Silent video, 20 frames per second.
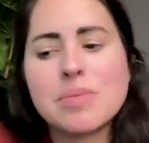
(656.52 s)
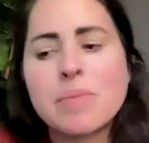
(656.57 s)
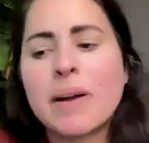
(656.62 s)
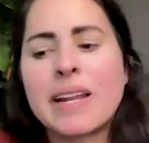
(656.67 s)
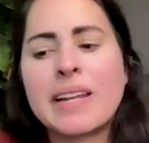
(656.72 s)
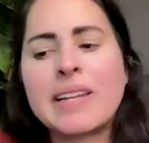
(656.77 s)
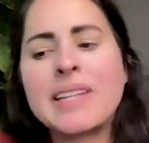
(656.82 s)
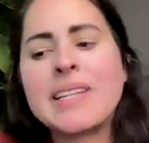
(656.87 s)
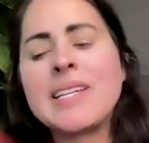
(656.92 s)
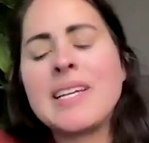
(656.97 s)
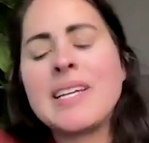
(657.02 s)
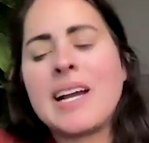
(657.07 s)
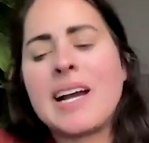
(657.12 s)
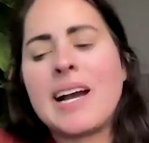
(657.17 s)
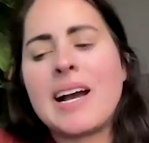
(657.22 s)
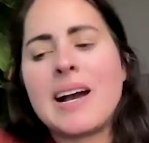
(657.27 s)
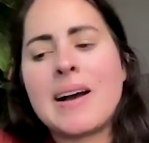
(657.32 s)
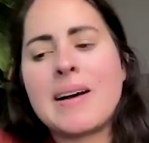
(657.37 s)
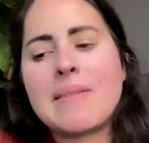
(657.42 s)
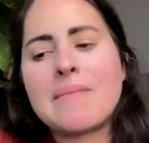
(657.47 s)
point.
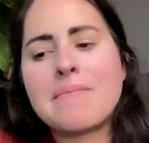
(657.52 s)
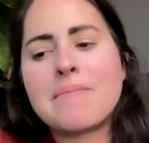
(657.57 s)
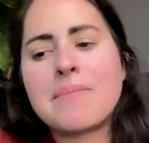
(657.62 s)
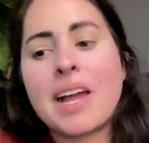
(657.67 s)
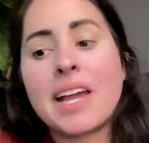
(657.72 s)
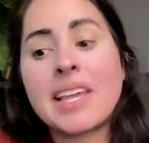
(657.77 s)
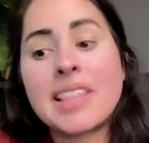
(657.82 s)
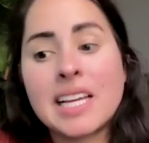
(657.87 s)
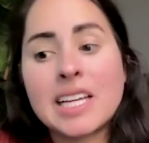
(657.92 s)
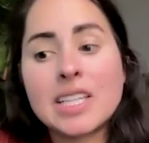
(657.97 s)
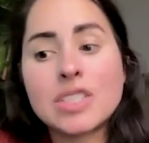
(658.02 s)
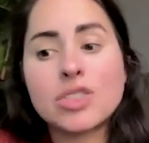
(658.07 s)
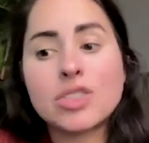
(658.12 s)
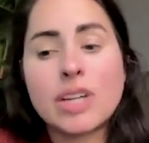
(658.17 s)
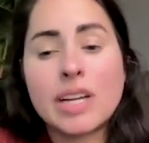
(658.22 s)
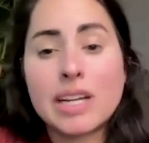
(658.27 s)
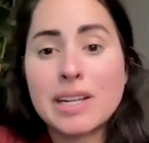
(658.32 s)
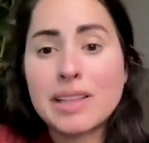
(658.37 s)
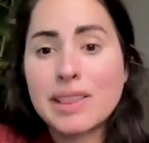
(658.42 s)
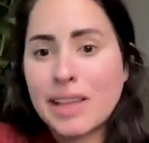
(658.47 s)
I think it's
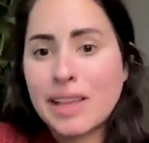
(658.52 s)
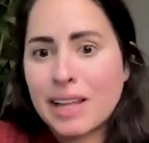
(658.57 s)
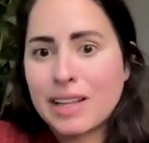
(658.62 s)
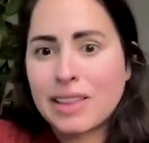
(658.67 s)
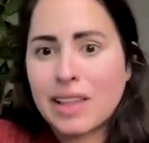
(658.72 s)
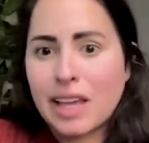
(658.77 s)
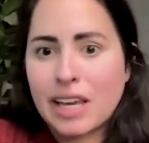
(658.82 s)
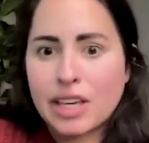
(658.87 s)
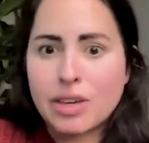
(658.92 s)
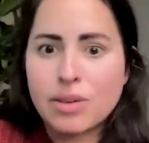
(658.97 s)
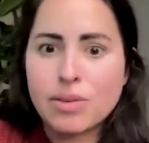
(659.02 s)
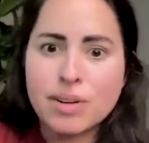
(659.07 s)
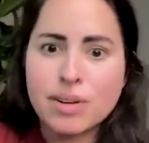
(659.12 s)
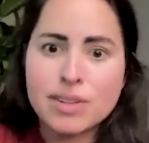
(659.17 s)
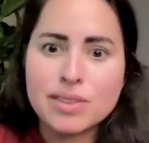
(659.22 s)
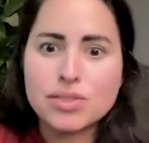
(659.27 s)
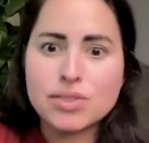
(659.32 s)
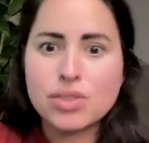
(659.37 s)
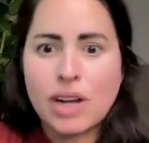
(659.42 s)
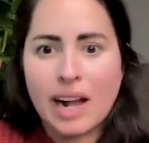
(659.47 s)
great in that, like, you
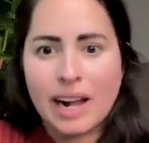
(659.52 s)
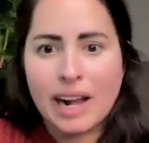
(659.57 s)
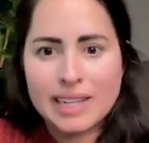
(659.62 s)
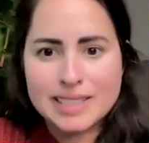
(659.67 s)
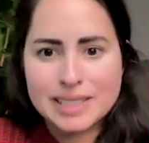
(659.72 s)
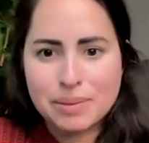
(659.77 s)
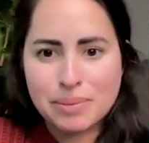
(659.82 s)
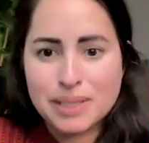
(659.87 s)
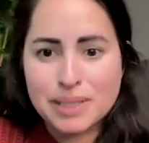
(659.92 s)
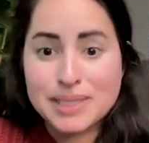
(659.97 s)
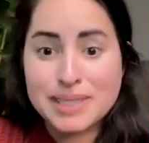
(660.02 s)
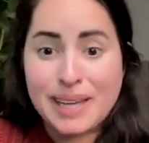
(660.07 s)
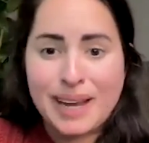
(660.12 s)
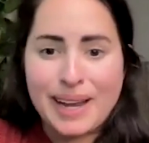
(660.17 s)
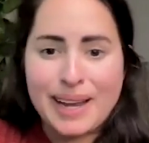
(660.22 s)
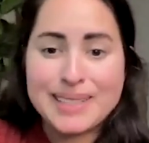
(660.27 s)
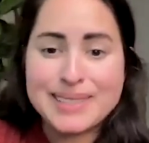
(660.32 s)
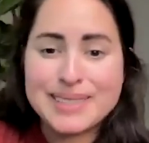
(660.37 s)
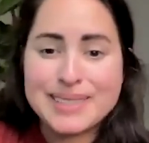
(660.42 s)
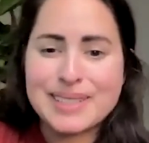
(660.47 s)
can track someone's
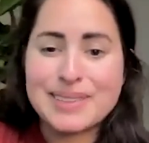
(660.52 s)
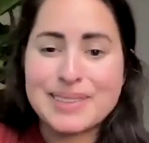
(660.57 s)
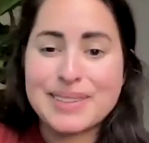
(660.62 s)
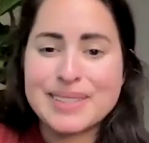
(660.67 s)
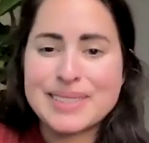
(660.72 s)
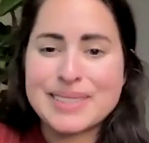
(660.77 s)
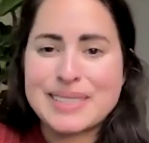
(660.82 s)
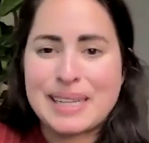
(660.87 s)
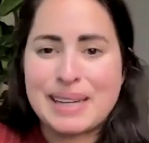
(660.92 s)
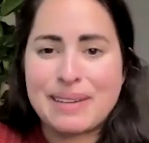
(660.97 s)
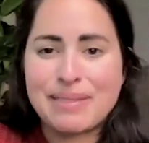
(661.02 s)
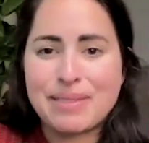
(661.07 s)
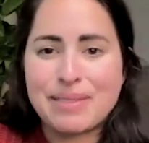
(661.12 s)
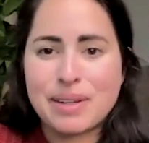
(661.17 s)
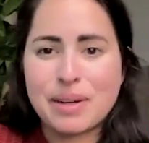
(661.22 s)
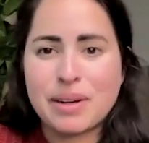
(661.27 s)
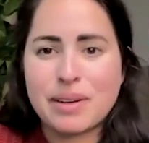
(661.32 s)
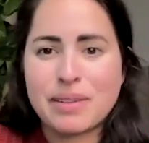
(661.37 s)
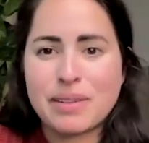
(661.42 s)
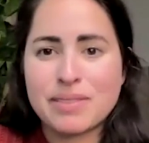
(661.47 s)
eyes and you can see if
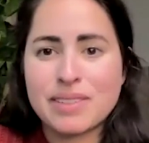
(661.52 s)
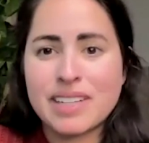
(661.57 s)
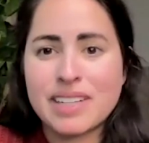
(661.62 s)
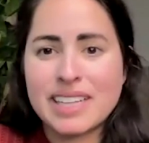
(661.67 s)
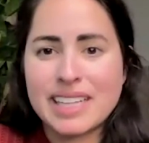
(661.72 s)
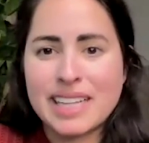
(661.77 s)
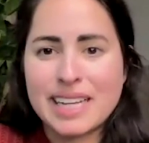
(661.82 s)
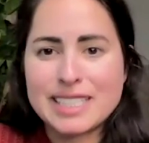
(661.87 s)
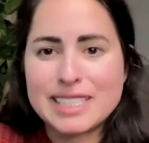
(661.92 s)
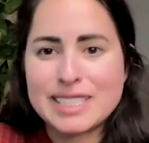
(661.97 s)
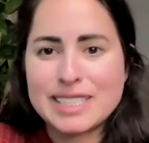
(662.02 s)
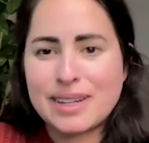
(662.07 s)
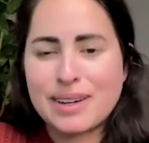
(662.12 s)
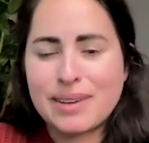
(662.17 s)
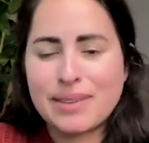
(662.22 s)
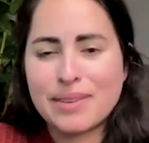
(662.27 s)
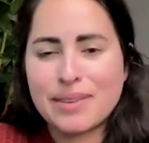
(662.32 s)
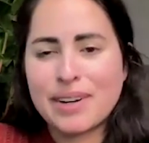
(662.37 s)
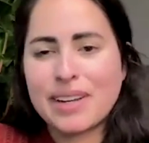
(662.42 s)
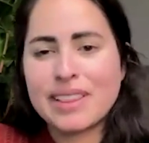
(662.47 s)
they're glazed
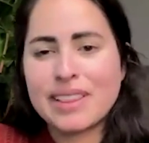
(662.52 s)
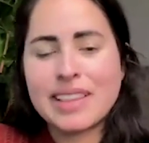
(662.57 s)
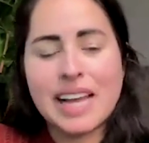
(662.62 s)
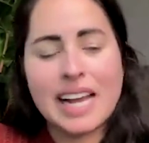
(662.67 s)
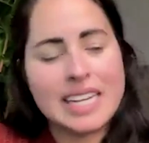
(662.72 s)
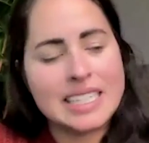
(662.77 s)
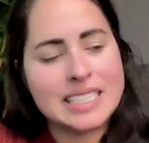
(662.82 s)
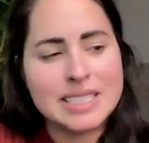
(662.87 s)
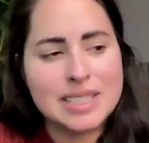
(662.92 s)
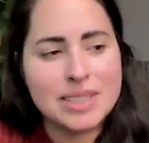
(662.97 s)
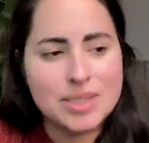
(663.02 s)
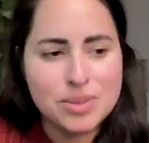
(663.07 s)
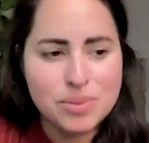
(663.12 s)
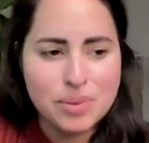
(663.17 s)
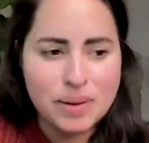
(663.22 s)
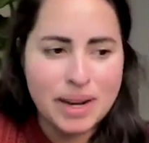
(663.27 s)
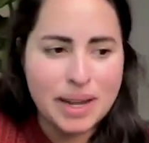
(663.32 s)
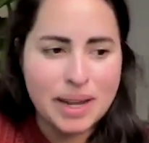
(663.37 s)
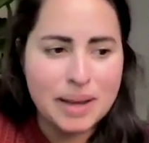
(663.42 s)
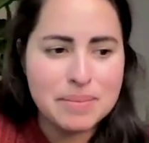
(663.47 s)
over, and Lex knows
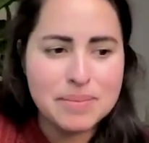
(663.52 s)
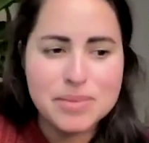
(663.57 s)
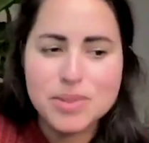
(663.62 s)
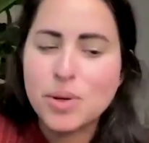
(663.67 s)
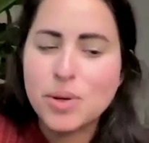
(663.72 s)
when I am